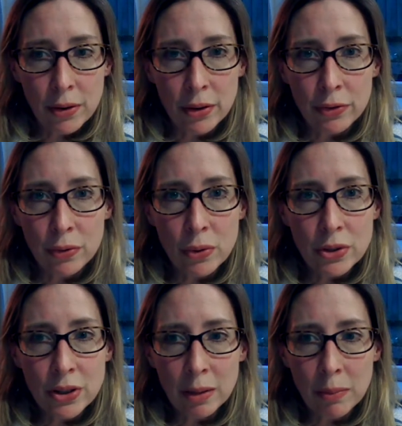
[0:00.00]

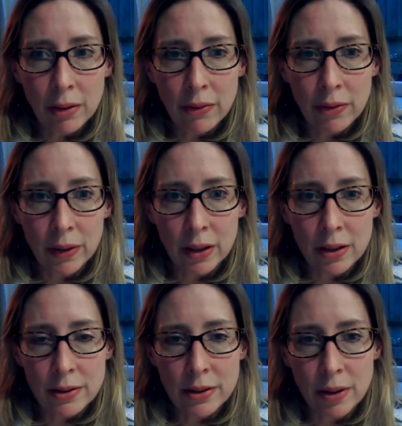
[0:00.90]
14 months of
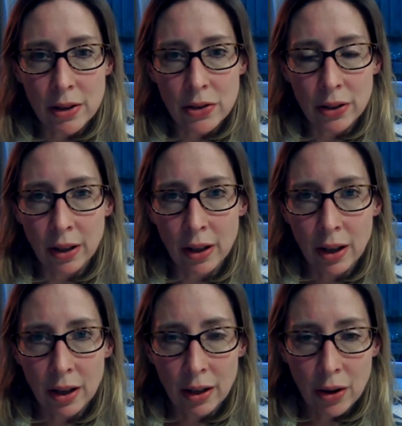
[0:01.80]
incarceration
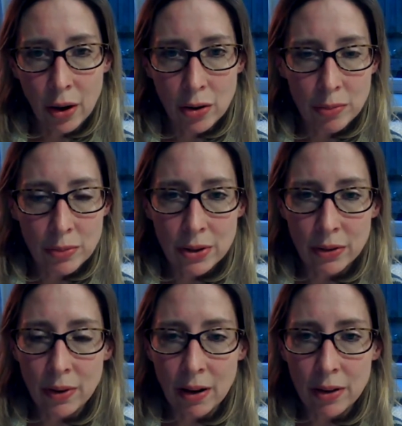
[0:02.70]
in homes that
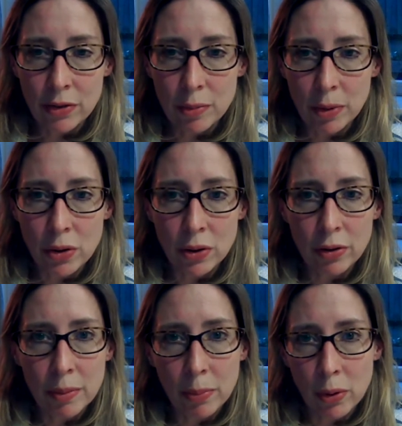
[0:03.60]
varied from a concrete
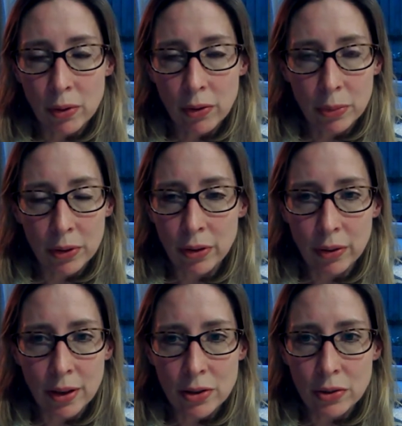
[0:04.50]
box with no
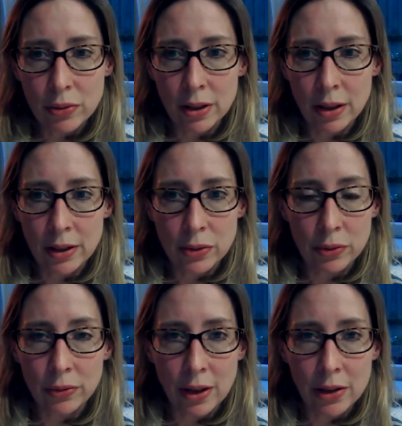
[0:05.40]
natural light or
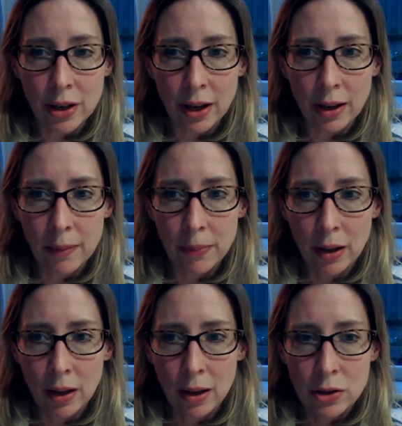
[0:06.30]
fresh air
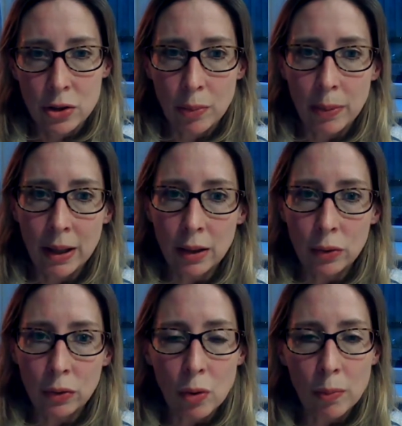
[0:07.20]
to a pink
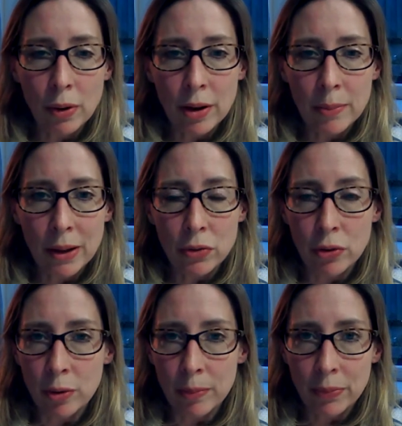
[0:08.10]
trompe-l'oeil
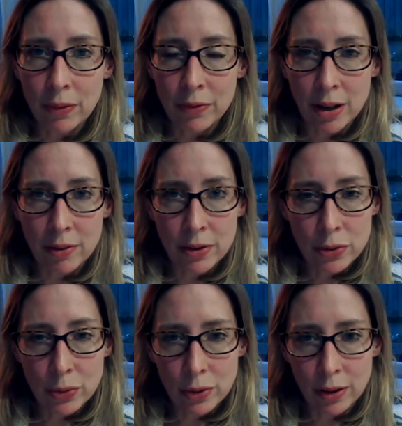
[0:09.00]
bedroom via a
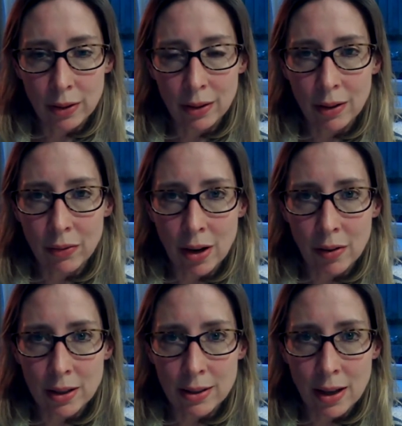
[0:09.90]
sauna and various
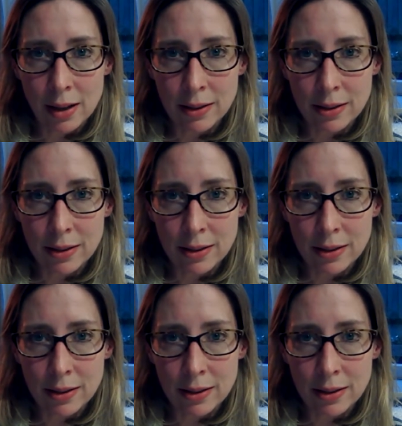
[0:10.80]
cellars.